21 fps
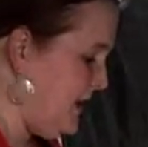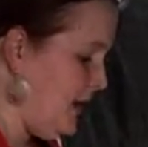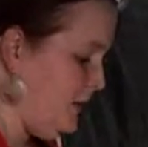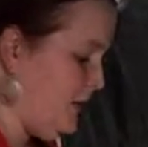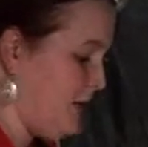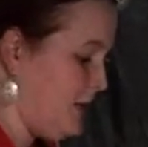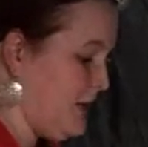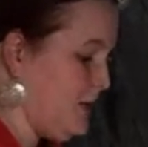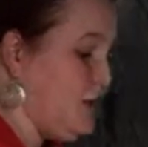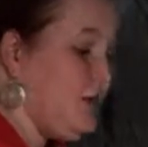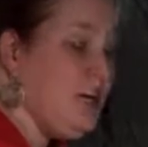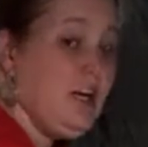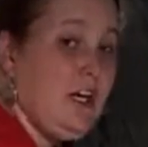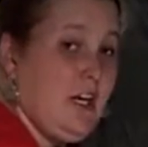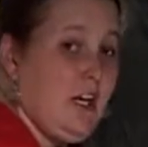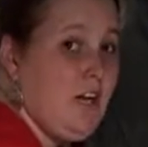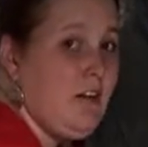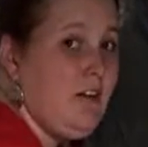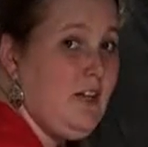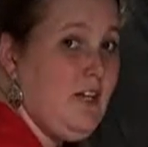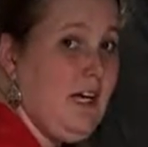and we can hook it
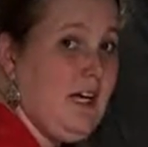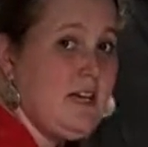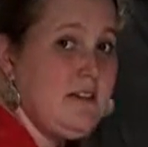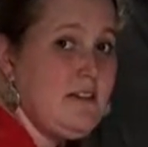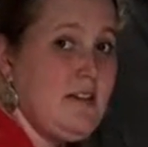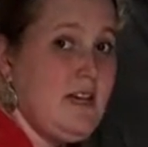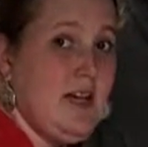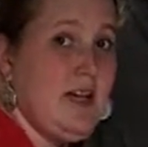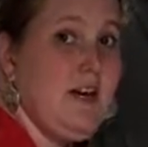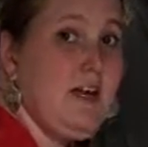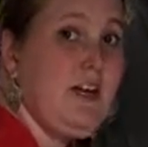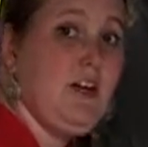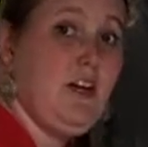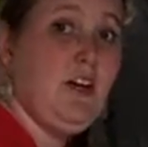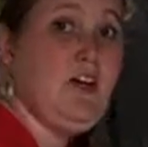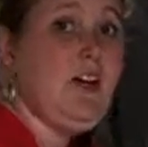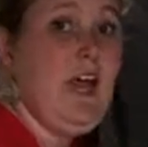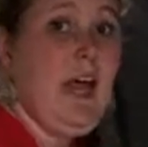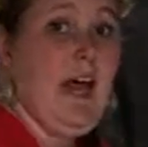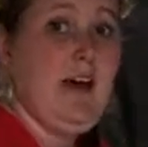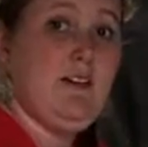on the outside and
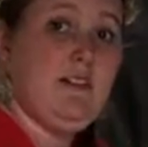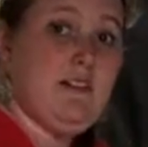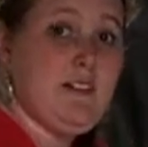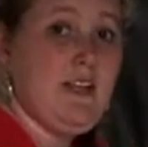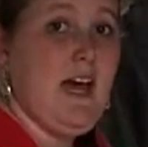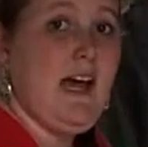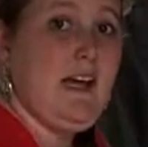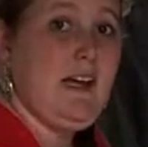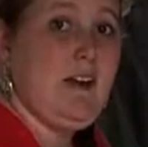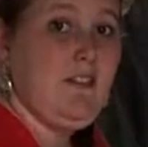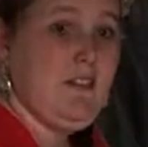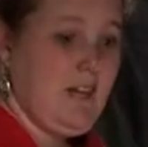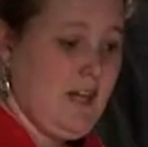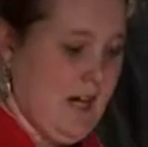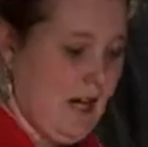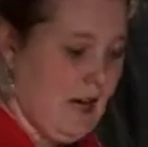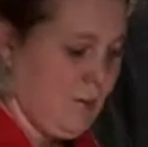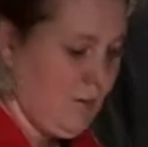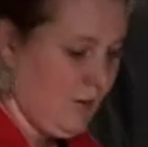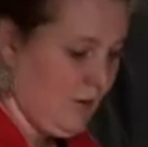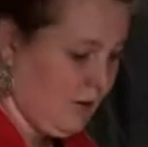cook outside of the
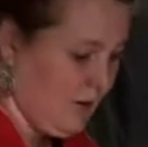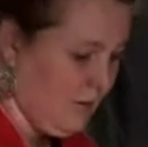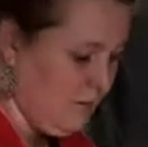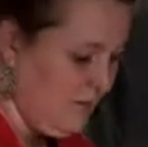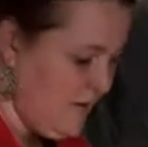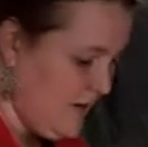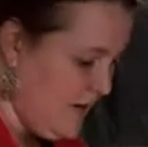camper.